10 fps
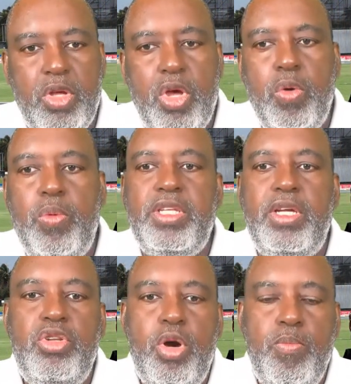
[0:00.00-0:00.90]
with
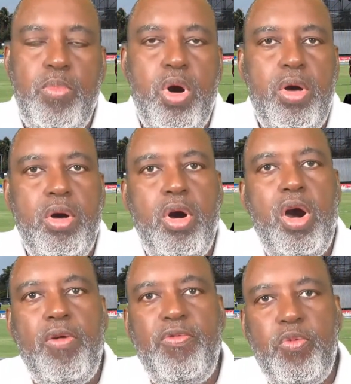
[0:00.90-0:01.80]
a number
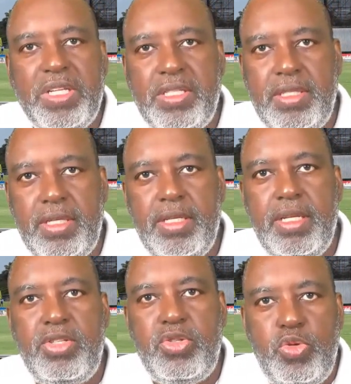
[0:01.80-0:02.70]
of West
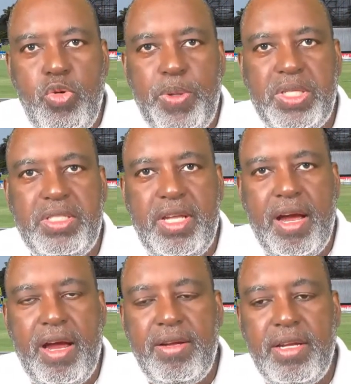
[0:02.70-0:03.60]
Indies
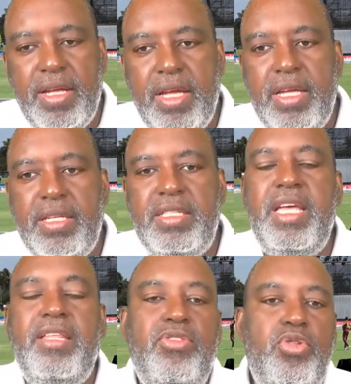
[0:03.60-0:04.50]
superstars
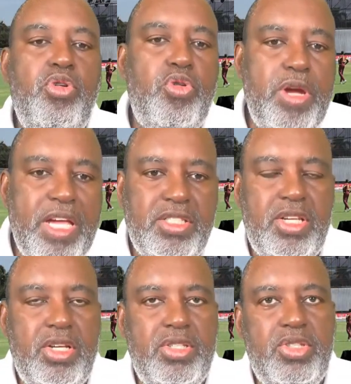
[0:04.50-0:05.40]
set to
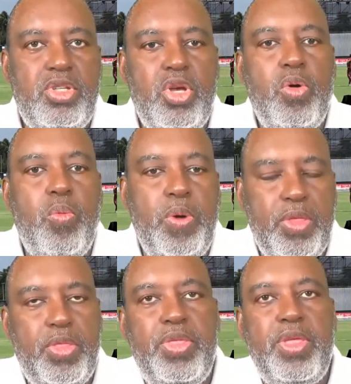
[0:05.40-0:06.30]
grace us
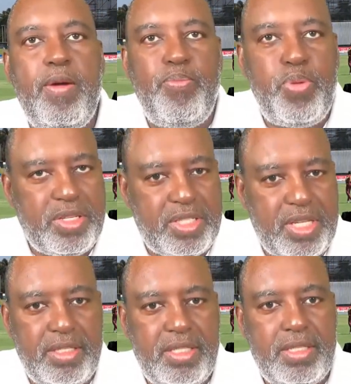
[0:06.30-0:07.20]
with their
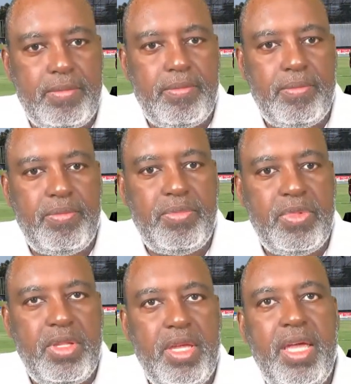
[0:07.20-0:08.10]
presence.
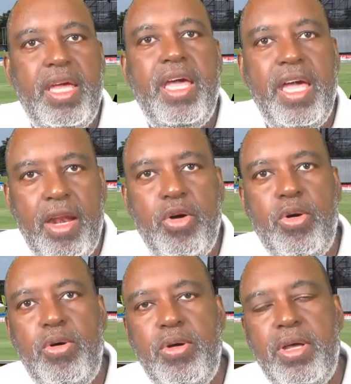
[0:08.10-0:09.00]

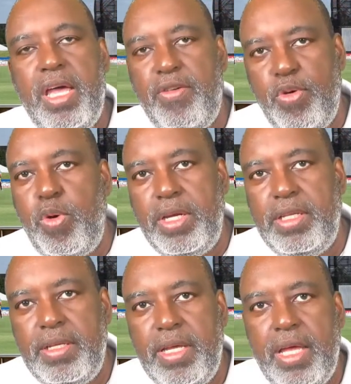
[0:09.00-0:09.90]
Hello,
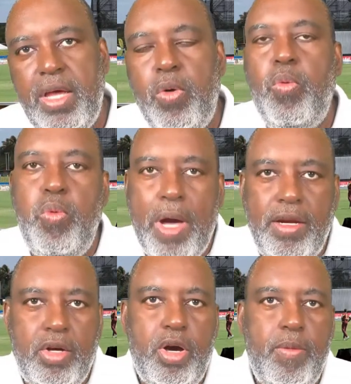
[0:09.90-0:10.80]
everyone.
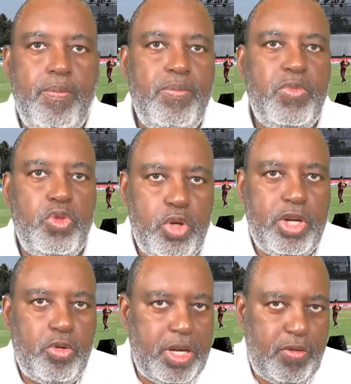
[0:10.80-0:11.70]
Welcome to the
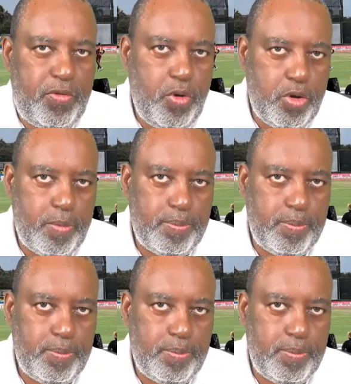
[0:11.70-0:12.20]
Cricket Forum.